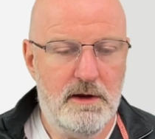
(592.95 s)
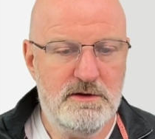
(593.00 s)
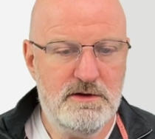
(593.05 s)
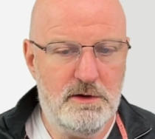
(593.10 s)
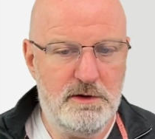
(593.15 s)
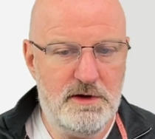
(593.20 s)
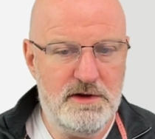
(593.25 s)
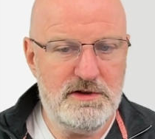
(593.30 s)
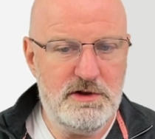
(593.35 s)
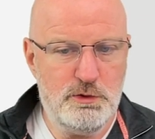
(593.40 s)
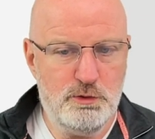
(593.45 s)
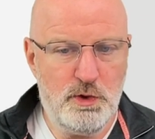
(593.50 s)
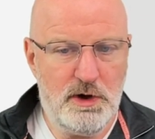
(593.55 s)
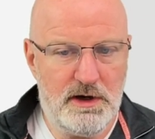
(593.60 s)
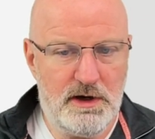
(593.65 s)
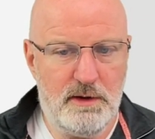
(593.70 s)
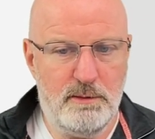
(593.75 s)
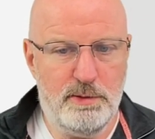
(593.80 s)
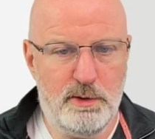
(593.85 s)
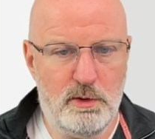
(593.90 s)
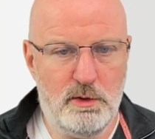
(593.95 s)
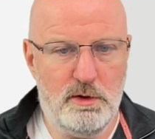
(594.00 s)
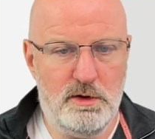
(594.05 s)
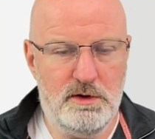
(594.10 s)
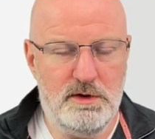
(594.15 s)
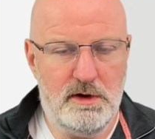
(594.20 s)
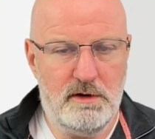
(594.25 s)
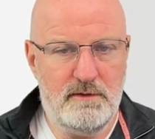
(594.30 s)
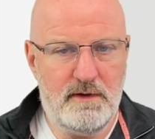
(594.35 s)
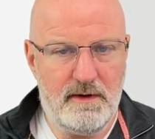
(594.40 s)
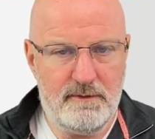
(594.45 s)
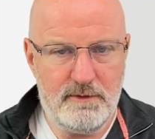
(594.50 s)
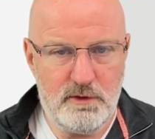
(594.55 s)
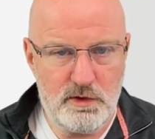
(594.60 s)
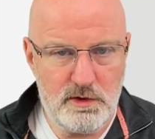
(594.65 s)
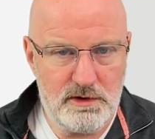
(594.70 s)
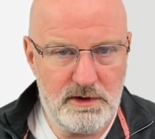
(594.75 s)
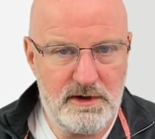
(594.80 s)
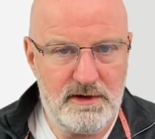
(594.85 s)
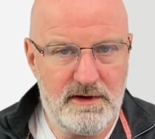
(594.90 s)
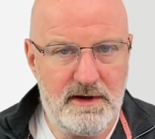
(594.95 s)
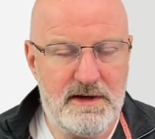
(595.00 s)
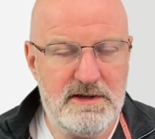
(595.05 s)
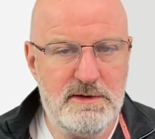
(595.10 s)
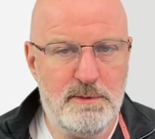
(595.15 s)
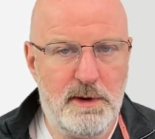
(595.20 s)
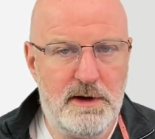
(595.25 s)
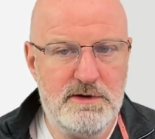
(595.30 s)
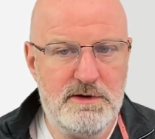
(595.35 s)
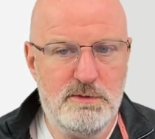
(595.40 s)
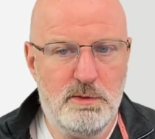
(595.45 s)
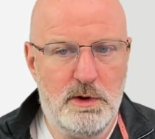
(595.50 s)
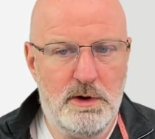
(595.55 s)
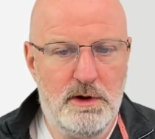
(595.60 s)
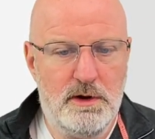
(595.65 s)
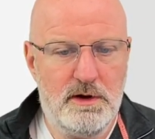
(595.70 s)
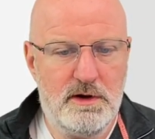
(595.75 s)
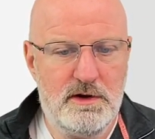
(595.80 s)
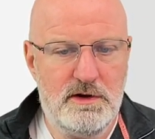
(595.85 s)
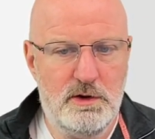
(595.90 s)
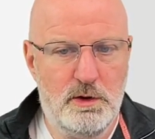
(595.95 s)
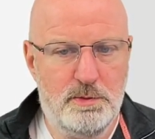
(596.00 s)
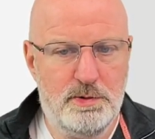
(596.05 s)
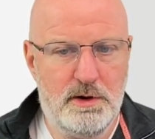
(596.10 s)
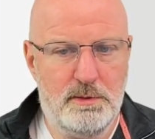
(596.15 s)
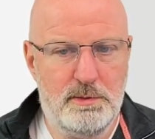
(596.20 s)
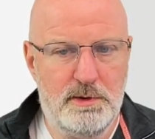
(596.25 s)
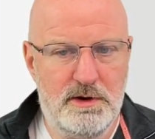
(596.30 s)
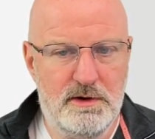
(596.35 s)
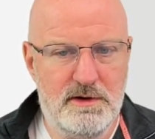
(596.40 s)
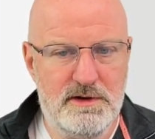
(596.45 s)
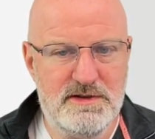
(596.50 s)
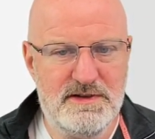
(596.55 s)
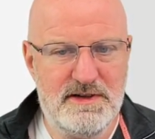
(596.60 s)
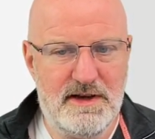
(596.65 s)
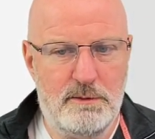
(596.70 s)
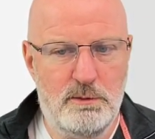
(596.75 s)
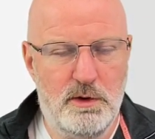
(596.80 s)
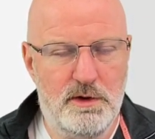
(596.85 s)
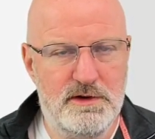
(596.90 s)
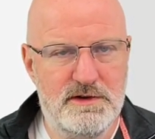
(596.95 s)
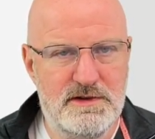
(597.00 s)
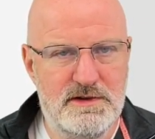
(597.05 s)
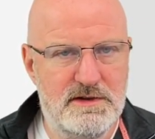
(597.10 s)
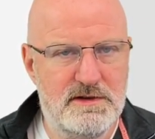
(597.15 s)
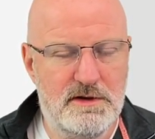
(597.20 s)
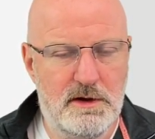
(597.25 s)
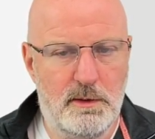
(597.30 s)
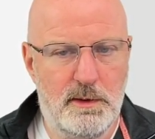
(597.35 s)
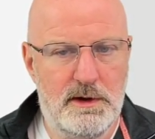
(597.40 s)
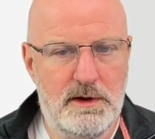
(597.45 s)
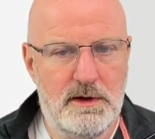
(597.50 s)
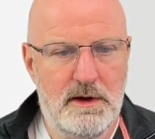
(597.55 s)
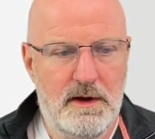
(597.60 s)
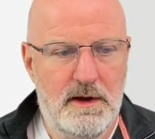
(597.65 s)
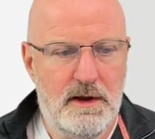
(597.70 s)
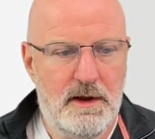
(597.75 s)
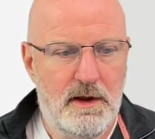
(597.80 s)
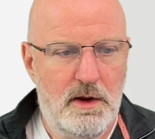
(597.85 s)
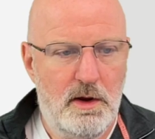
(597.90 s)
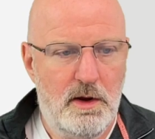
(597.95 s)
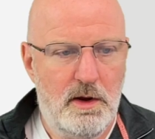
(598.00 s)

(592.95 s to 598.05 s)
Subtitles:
So this is really important. If you've ever done any database work, you'll probably understand what this is doing.